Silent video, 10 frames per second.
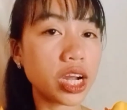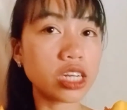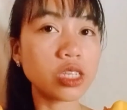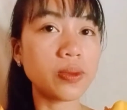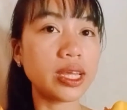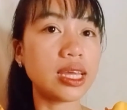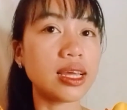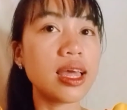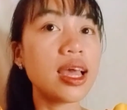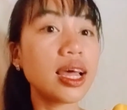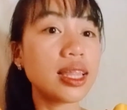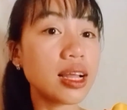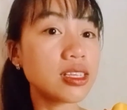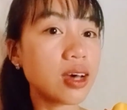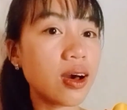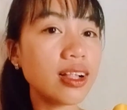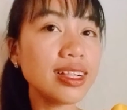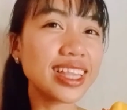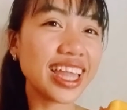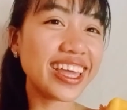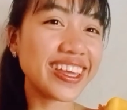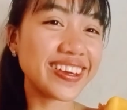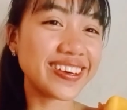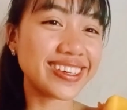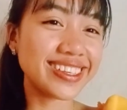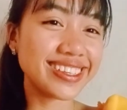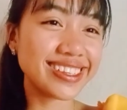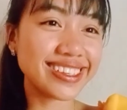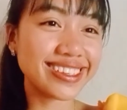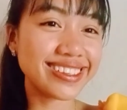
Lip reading: a speaker's meaning. That's all. Thank you.